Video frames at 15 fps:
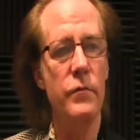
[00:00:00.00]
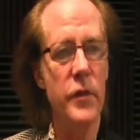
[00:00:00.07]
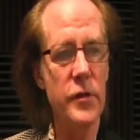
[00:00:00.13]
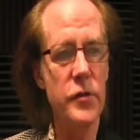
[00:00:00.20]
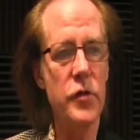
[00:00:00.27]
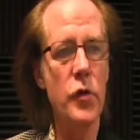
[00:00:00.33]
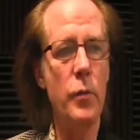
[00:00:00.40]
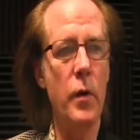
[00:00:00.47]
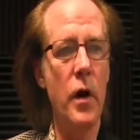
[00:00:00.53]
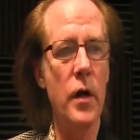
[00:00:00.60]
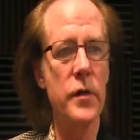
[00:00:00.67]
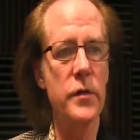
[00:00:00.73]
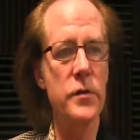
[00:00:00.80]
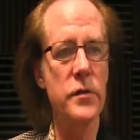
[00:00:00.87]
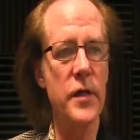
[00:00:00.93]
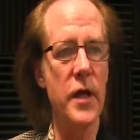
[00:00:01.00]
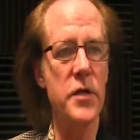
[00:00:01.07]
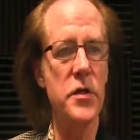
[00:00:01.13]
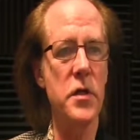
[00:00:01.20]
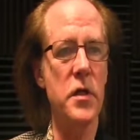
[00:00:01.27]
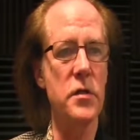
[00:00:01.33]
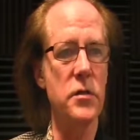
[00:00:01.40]
This 2-bar
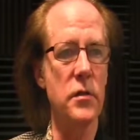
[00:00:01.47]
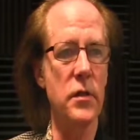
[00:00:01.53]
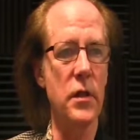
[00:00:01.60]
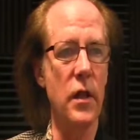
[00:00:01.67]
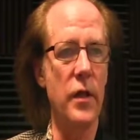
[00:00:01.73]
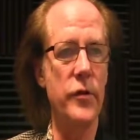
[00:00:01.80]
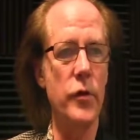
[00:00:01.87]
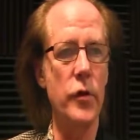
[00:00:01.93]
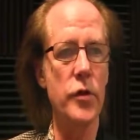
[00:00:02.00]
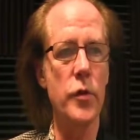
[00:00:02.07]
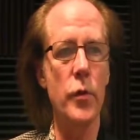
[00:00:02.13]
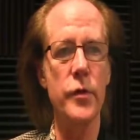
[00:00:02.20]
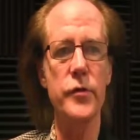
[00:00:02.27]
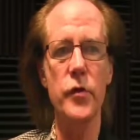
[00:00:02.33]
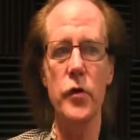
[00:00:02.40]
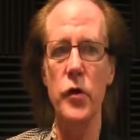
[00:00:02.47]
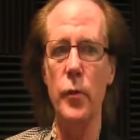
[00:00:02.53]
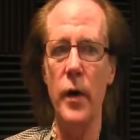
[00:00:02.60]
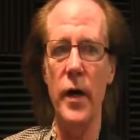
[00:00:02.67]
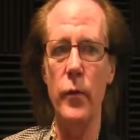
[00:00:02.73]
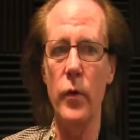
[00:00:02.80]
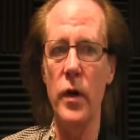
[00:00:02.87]
section is a little unusual, so you
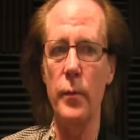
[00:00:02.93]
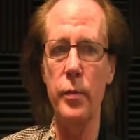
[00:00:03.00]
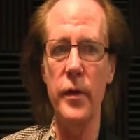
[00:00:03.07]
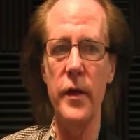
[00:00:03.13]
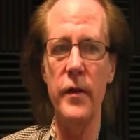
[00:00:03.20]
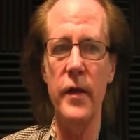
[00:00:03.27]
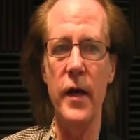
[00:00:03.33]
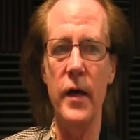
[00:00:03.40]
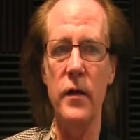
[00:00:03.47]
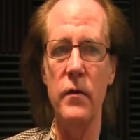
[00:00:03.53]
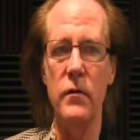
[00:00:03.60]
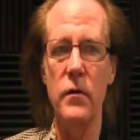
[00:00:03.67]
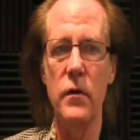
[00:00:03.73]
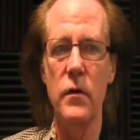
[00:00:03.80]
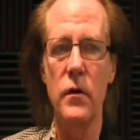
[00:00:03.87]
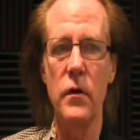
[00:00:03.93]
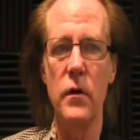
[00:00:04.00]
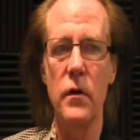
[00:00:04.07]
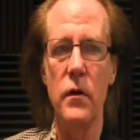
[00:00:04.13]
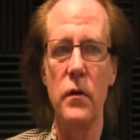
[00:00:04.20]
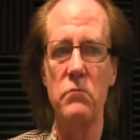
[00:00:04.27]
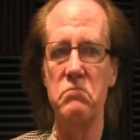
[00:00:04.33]
might want to play that
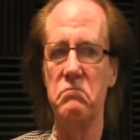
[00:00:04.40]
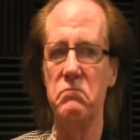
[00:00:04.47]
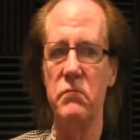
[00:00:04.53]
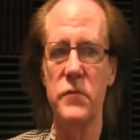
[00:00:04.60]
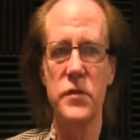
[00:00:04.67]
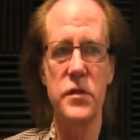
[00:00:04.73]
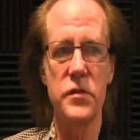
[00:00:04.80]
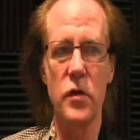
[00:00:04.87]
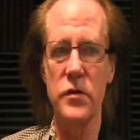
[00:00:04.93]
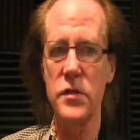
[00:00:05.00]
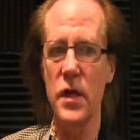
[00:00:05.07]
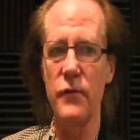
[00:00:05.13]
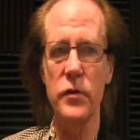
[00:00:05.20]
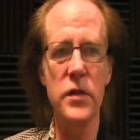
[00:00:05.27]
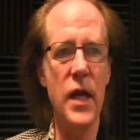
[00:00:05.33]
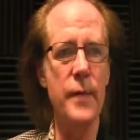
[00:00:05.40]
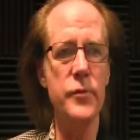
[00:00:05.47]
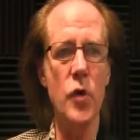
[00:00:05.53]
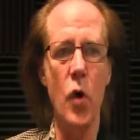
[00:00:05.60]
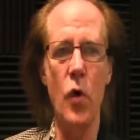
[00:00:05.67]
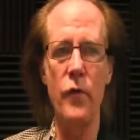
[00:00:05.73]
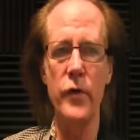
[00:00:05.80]
several times
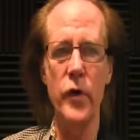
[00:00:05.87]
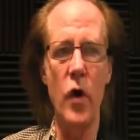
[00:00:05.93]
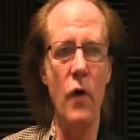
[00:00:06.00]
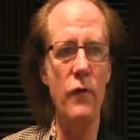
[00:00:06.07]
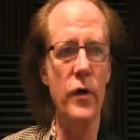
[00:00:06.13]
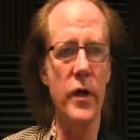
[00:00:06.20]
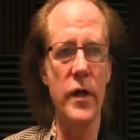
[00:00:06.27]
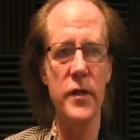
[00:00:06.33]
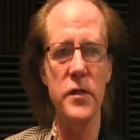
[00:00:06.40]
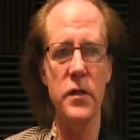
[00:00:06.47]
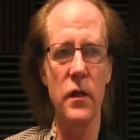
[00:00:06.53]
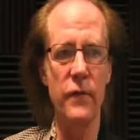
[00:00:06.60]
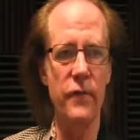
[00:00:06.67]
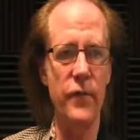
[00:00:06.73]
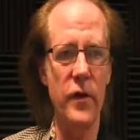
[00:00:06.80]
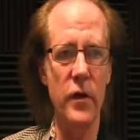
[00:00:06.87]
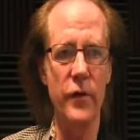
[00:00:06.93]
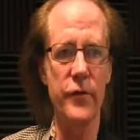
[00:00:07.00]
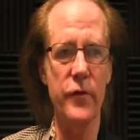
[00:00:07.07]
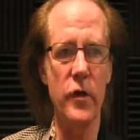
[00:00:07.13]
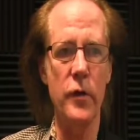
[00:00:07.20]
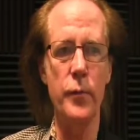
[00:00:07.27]
over and over again until it
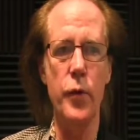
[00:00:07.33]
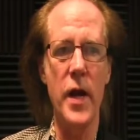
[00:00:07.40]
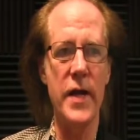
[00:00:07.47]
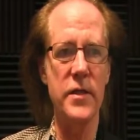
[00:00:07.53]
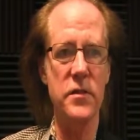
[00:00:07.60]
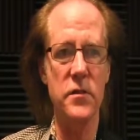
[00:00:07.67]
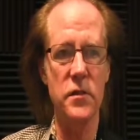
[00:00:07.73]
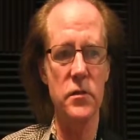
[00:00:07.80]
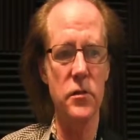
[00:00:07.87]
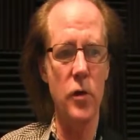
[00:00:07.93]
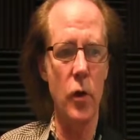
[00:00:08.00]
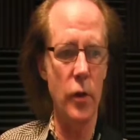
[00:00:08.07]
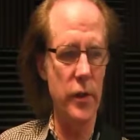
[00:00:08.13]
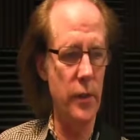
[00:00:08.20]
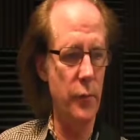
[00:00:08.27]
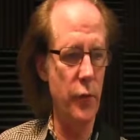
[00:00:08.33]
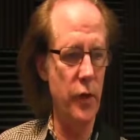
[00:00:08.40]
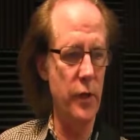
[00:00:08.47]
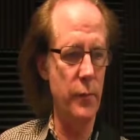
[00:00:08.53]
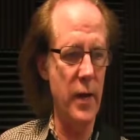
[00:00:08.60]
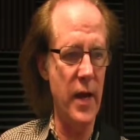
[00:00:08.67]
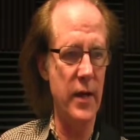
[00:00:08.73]
feels good. Practice it slowly and put
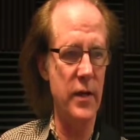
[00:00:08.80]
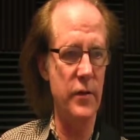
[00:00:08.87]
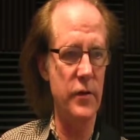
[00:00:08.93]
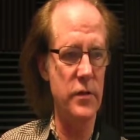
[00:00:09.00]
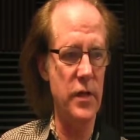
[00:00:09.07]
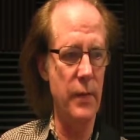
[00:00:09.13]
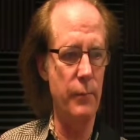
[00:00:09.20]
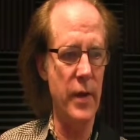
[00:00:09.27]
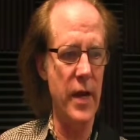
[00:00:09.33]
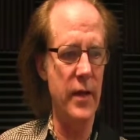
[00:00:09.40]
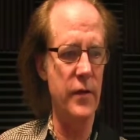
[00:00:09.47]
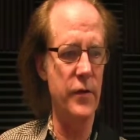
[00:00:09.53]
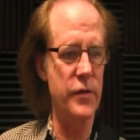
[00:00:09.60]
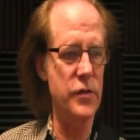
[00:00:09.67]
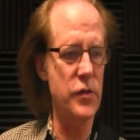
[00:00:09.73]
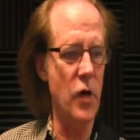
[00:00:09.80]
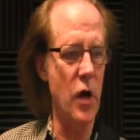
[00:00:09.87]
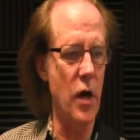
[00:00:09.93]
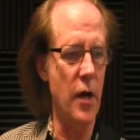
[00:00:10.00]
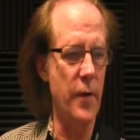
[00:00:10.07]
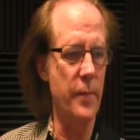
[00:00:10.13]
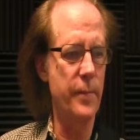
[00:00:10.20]
it back in the
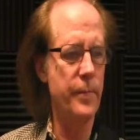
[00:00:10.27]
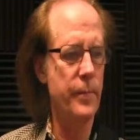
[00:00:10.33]
song.